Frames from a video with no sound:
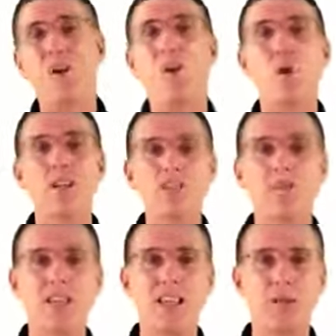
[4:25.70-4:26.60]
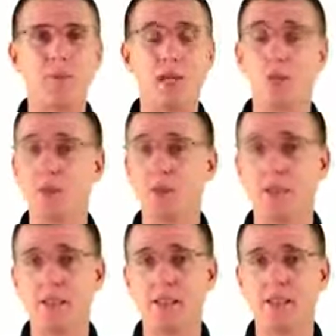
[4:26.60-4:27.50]
Once fiat money was in
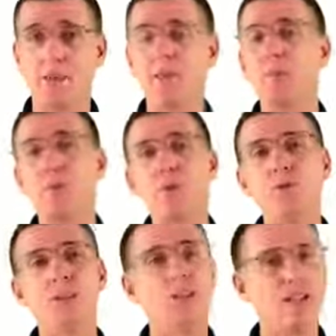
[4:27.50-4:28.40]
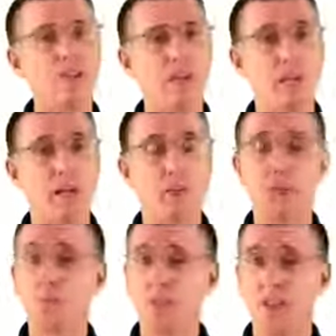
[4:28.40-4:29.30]
place, the move to digital money
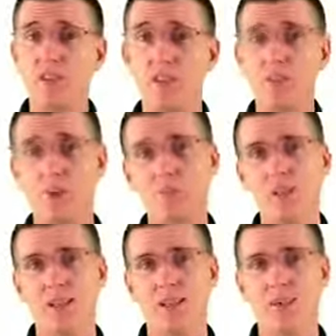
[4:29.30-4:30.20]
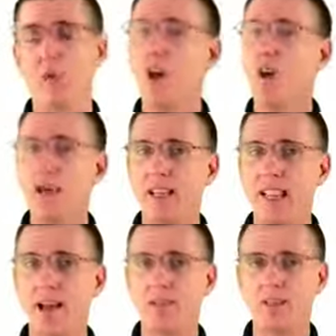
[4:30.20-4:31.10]
was pretty simple. We already
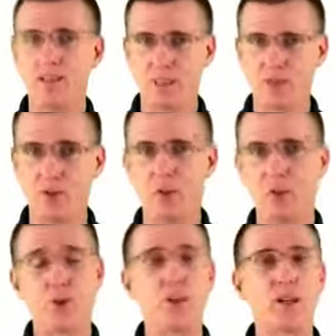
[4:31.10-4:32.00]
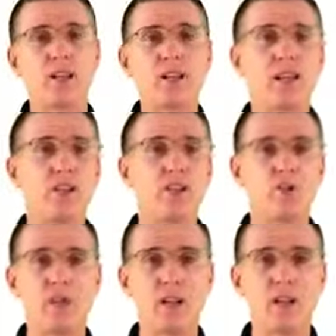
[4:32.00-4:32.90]
have a central authority that issues
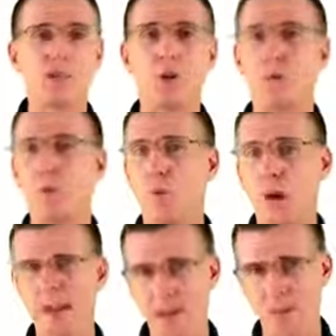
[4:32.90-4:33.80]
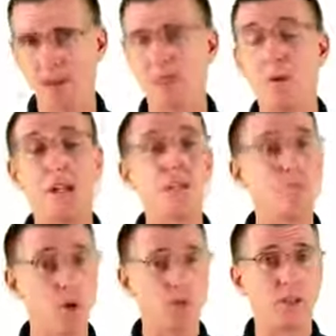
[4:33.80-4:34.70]
money, so why not make money
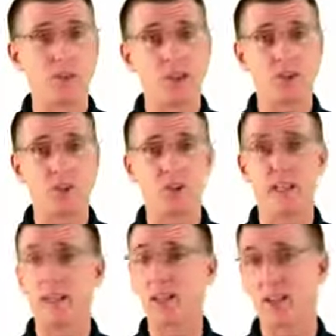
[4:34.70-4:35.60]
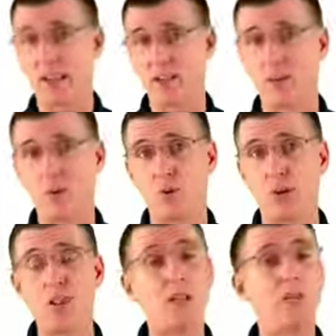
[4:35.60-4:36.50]
mostly digital and let that
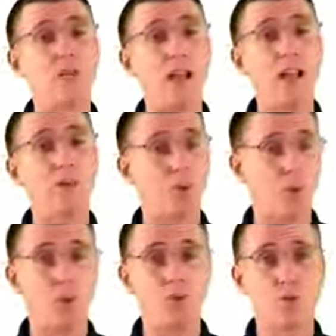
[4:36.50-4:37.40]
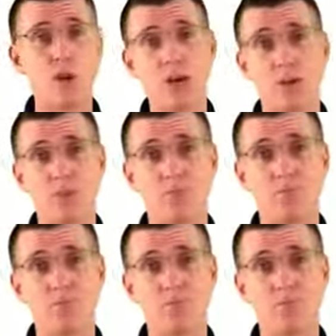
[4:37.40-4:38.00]
authority keep track of who owns what?